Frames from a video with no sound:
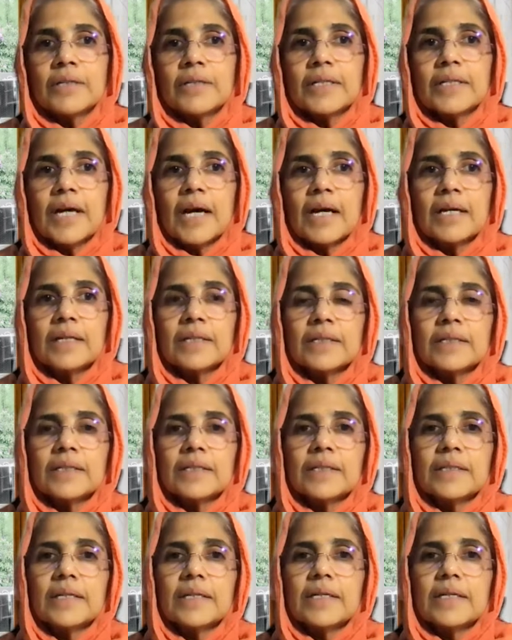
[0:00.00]
tongue,
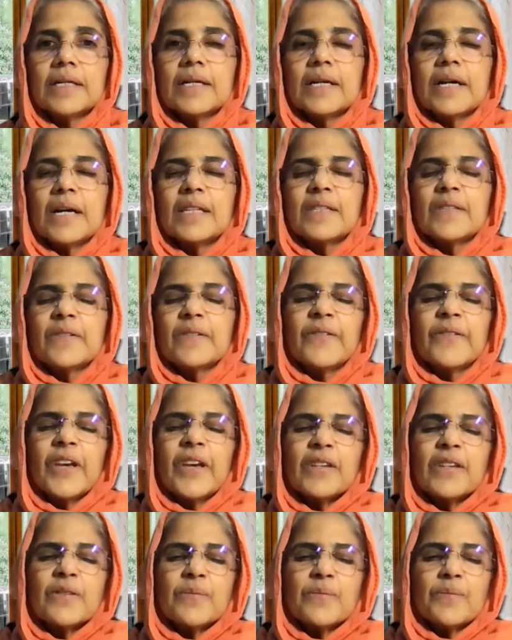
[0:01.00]
and the
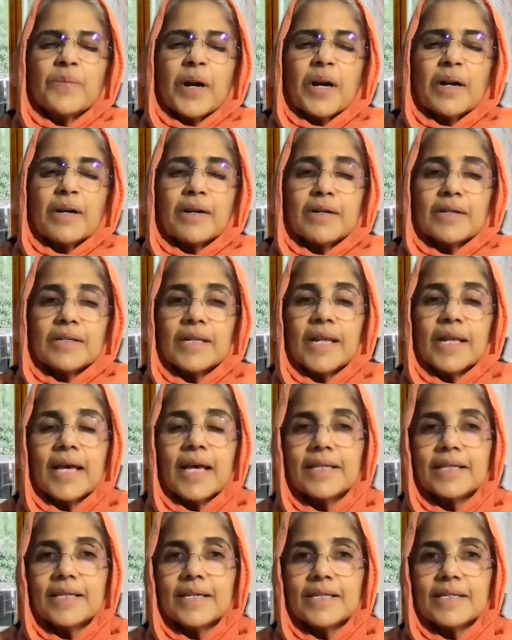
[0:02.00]
face puckers
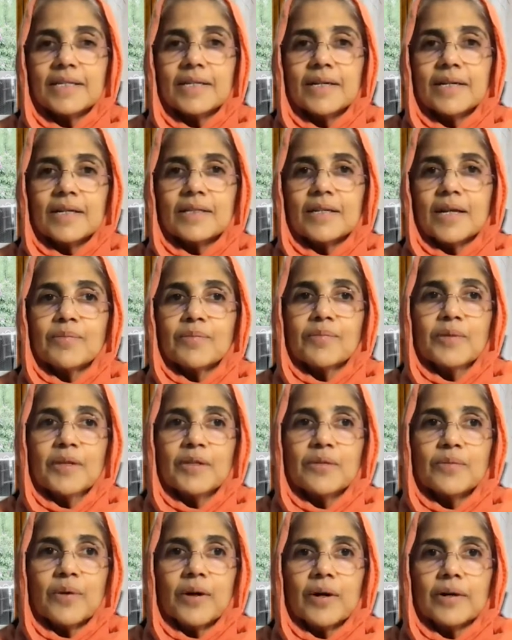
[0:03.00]
like this. That
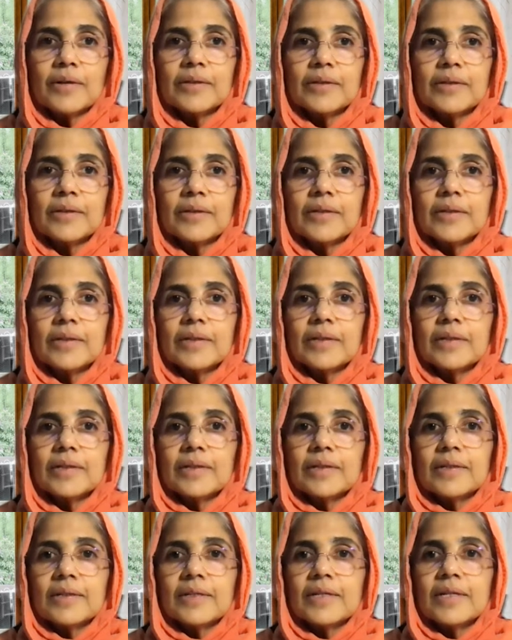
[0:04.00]
means what?
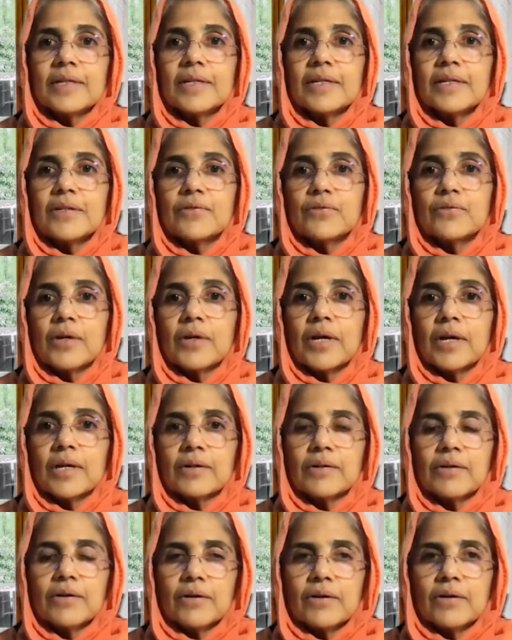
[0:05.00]
It is sugar.
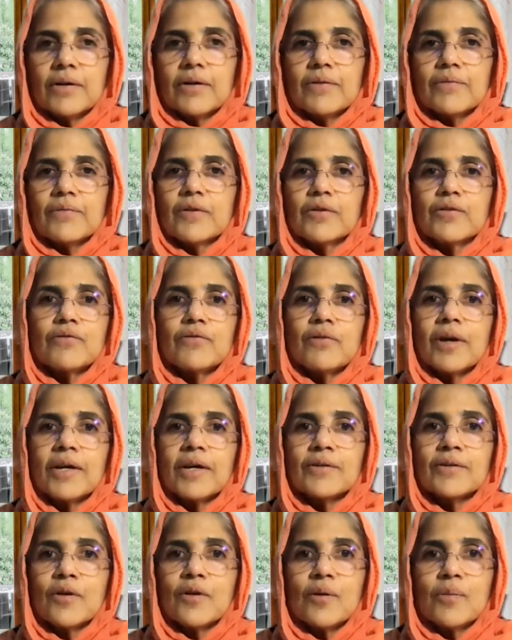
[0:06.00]
No, with sugar
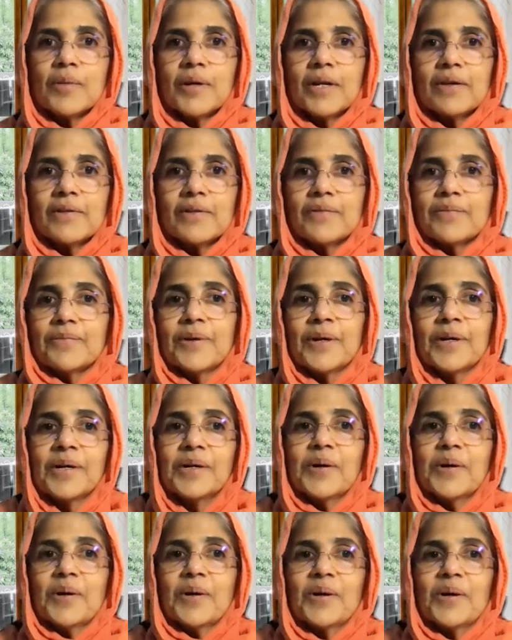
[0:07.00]
nobody
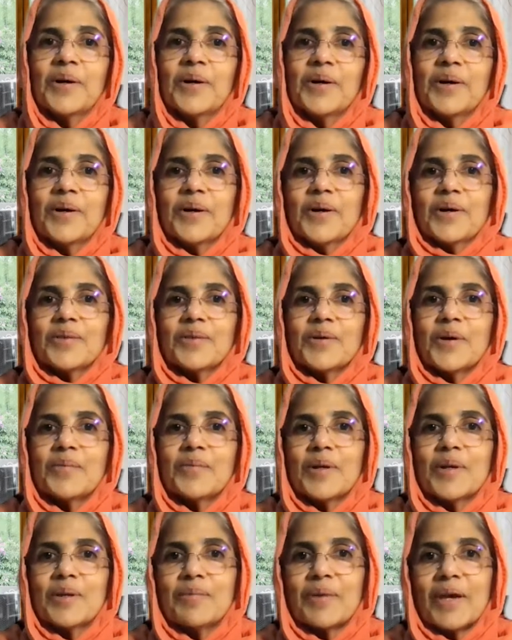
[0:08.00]

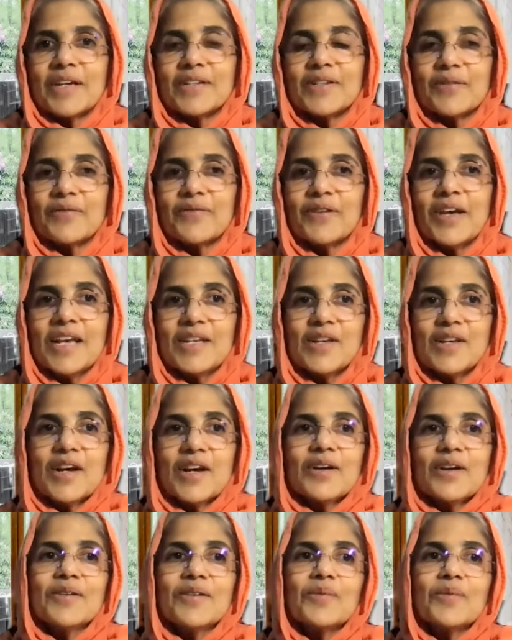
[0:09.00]
makes a face
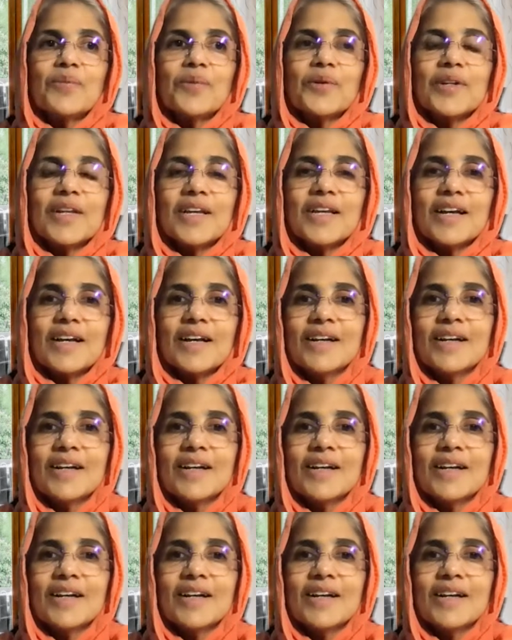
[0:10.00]
with putting